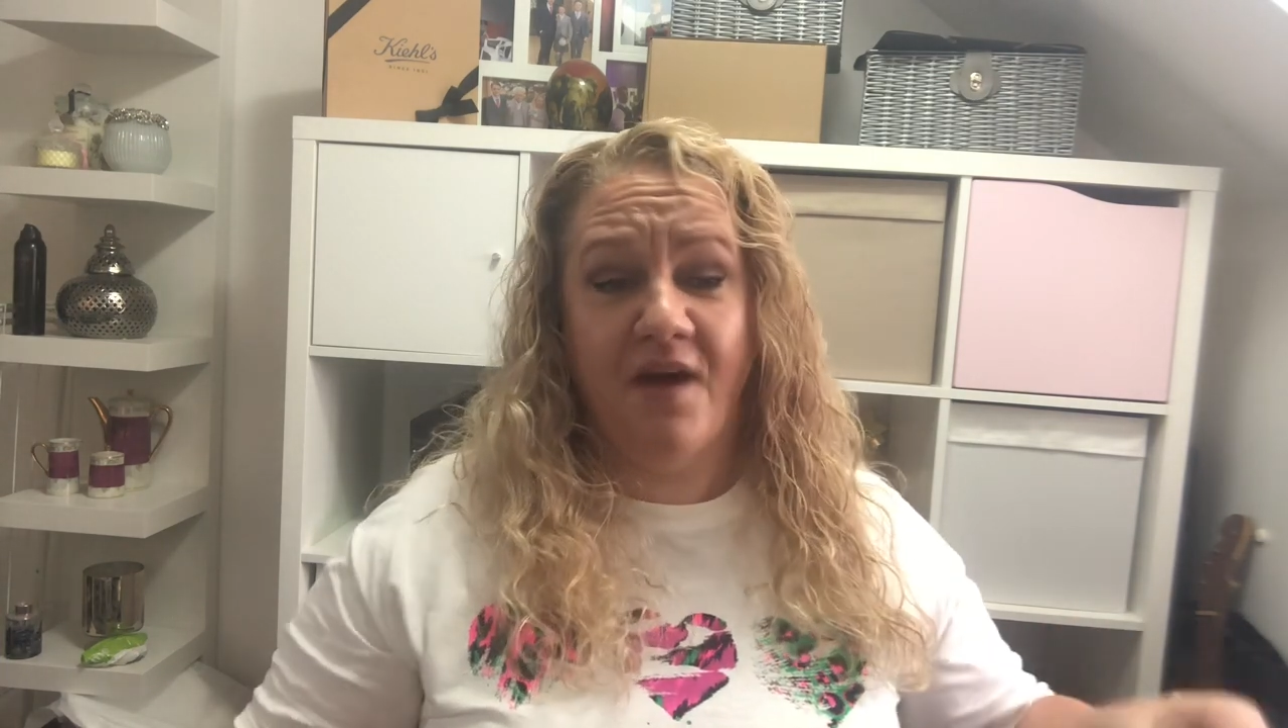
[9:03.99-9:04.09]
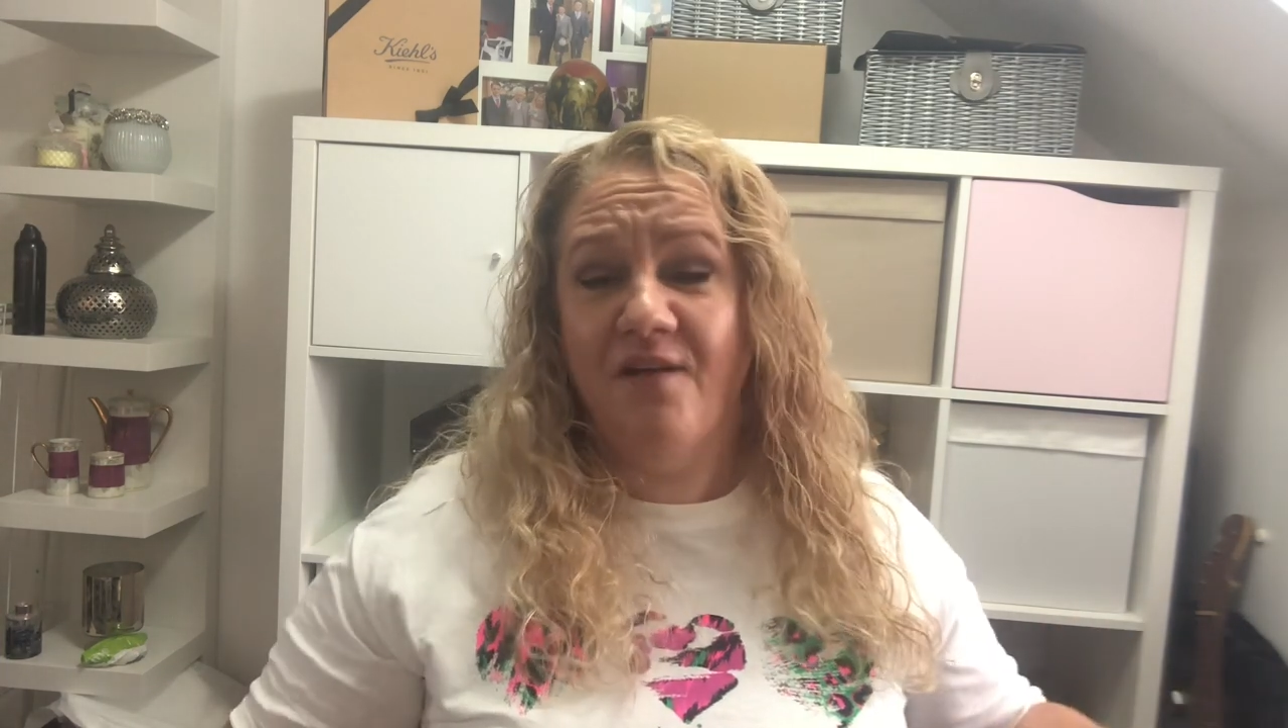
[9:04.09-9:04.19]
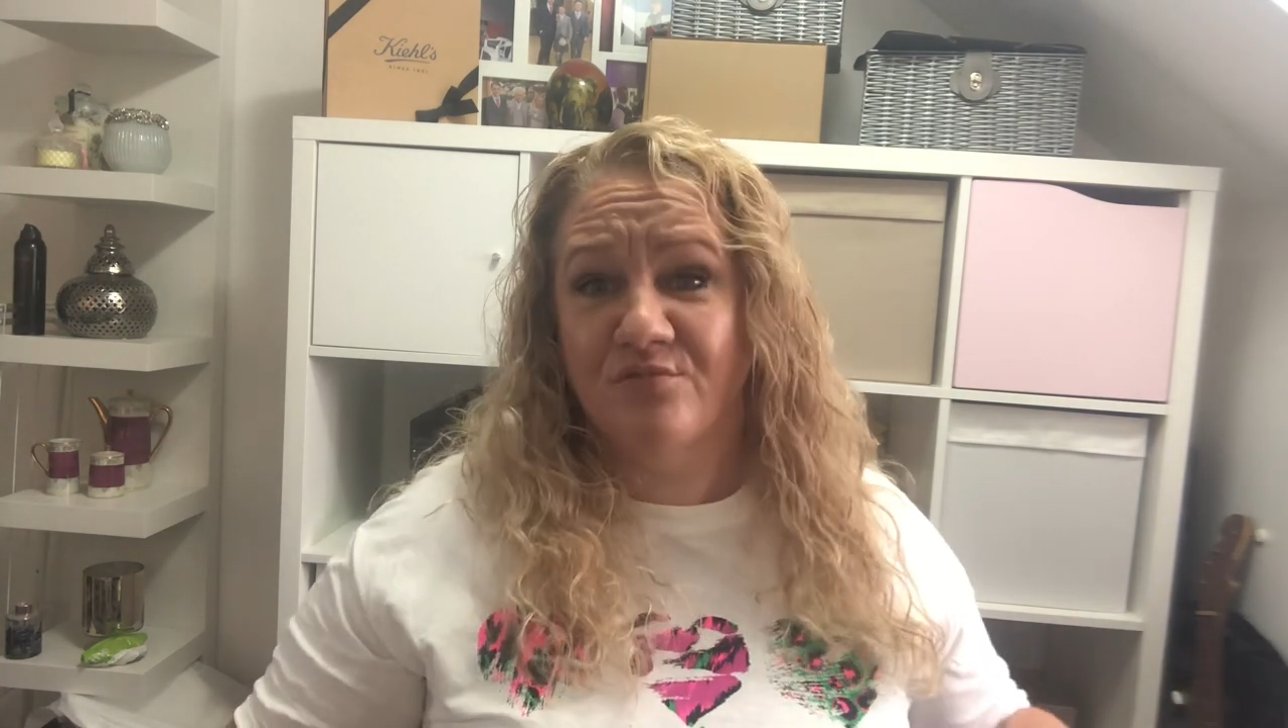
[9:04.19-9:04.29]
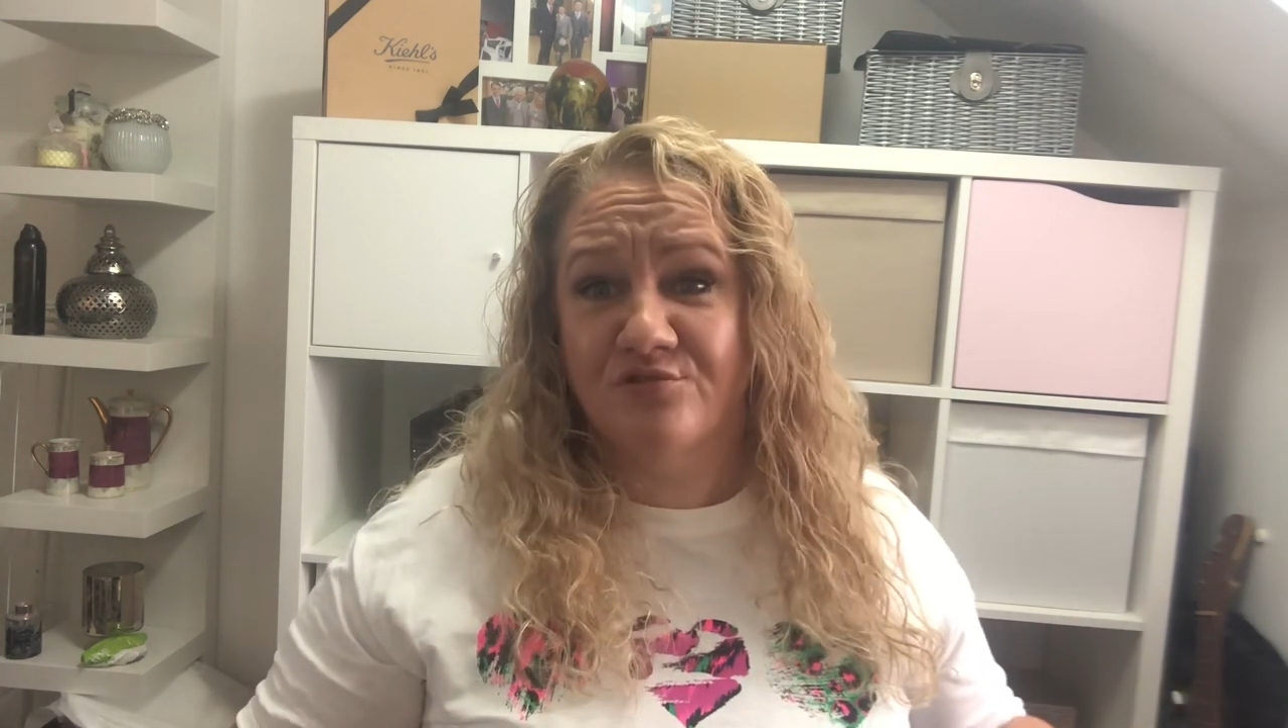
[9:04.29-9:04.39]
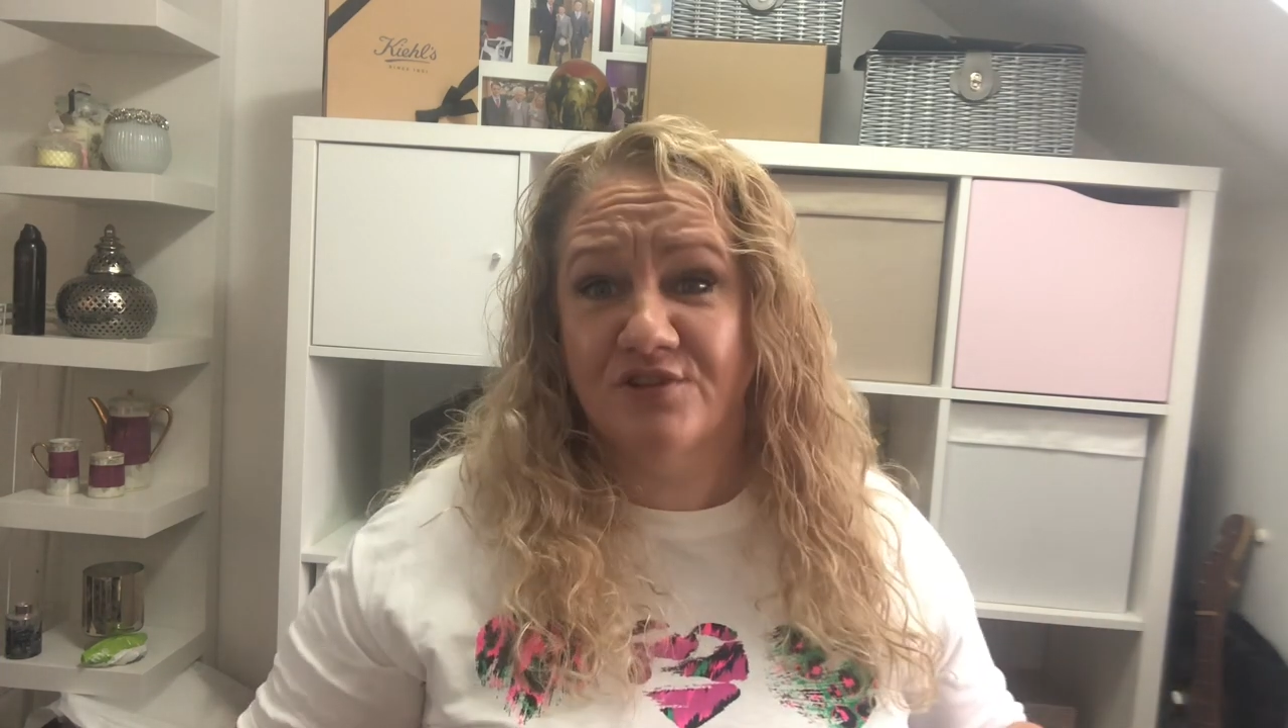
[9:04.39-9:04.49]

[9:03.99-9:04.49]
but it was